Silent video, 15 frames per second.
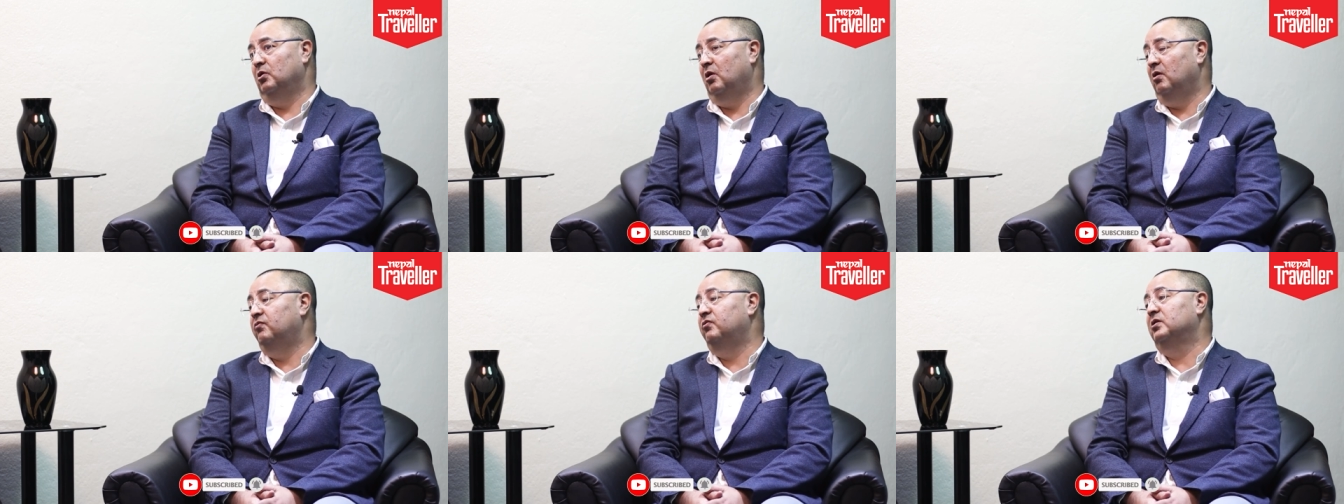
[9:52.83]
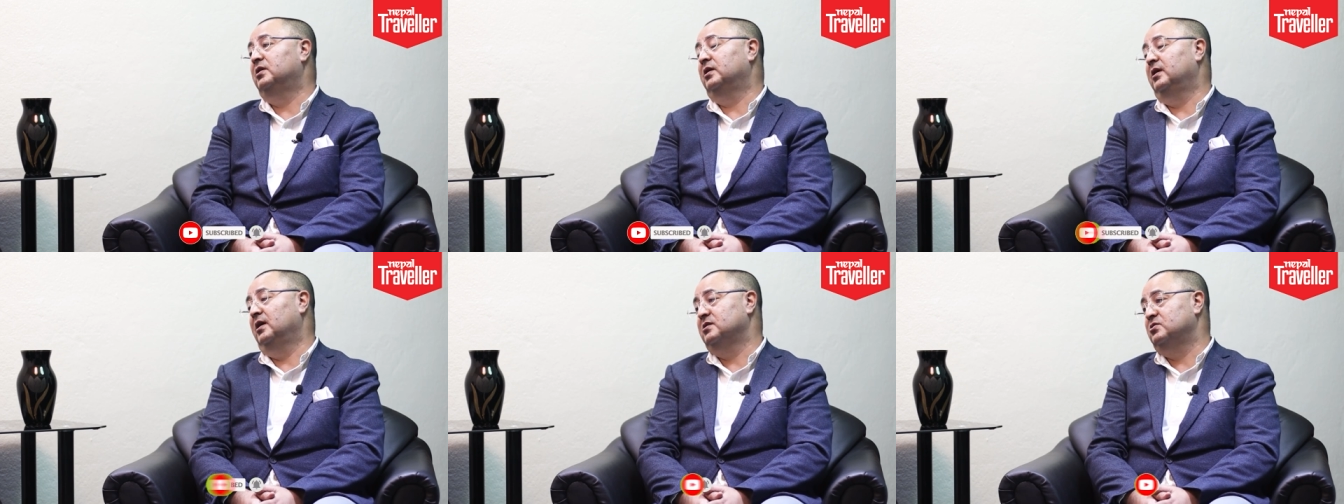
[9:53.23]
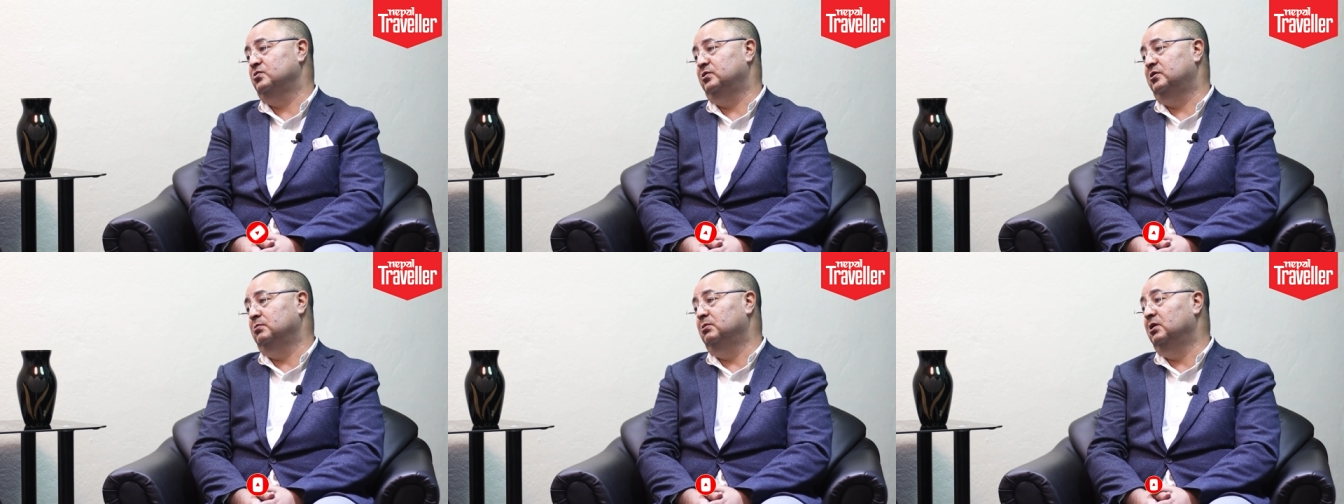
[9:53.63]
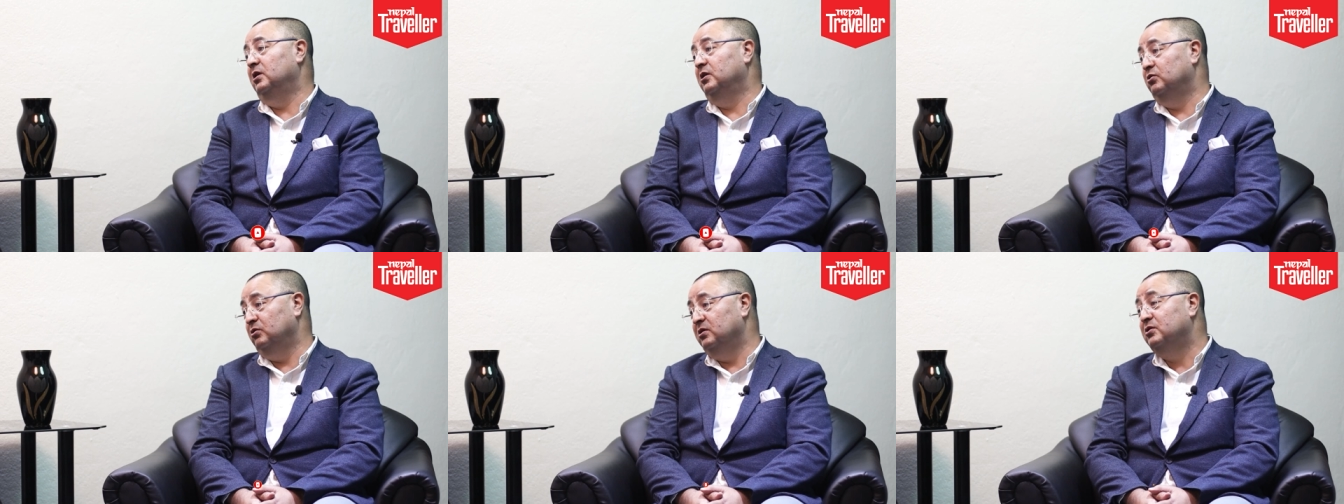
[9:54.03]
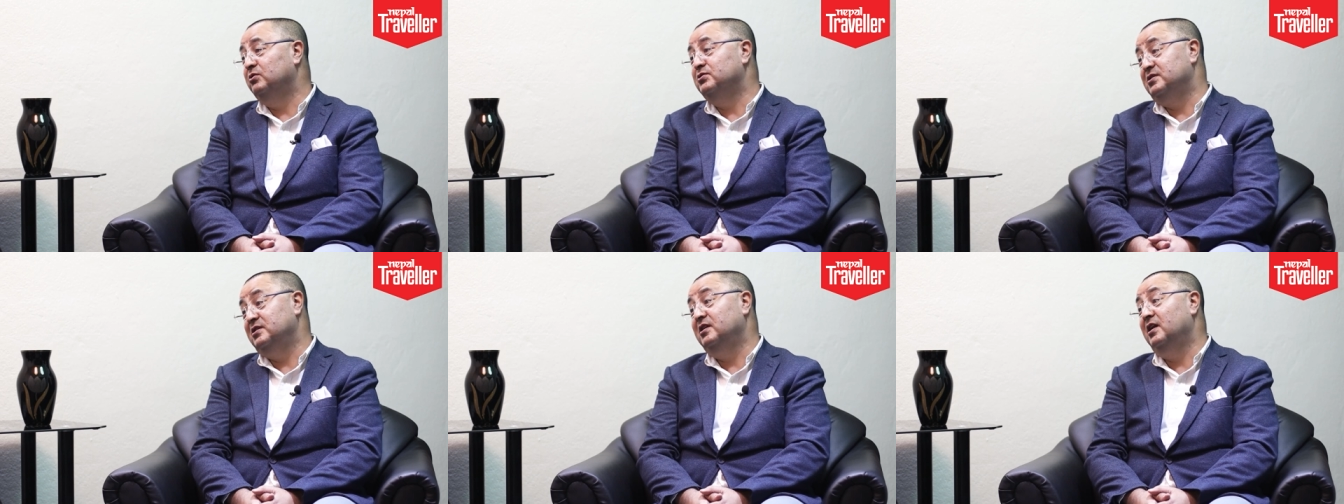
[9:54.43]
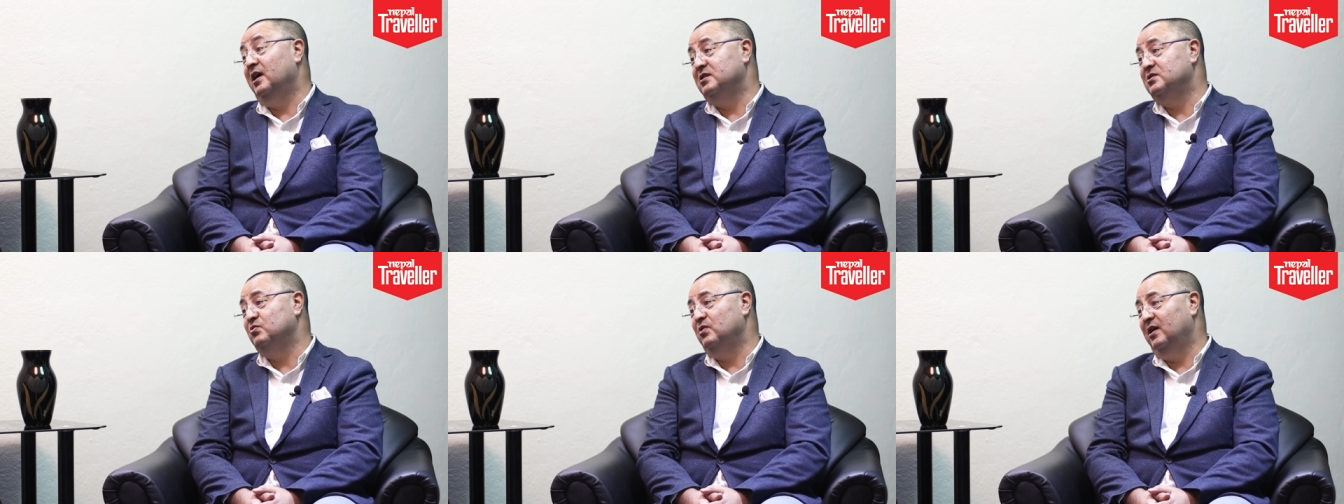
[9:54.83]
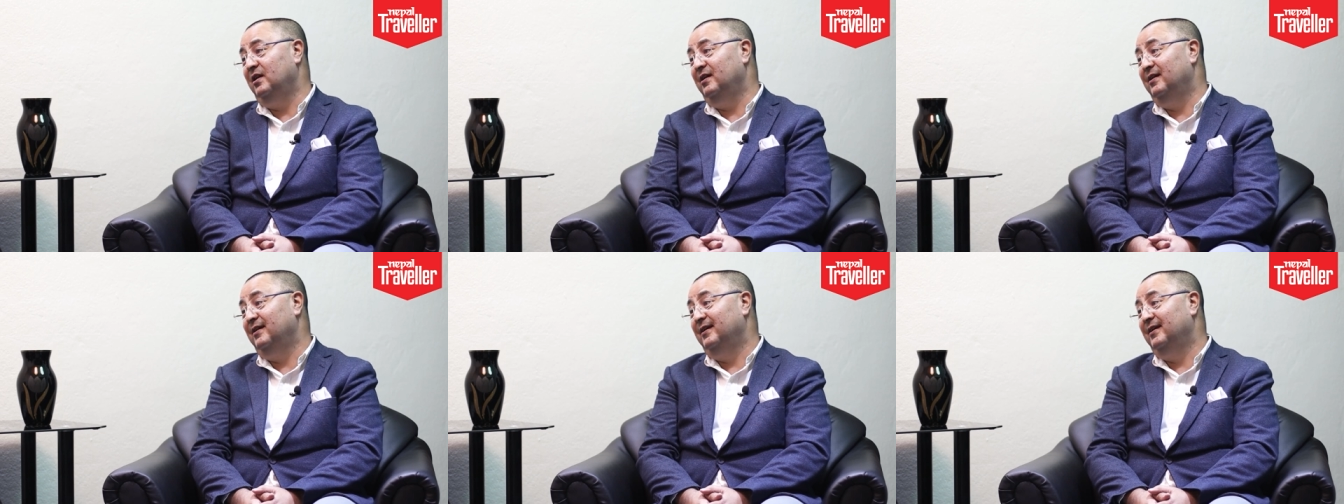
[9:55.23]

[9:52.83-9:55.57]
offer the guest with the molecular cuisine as well.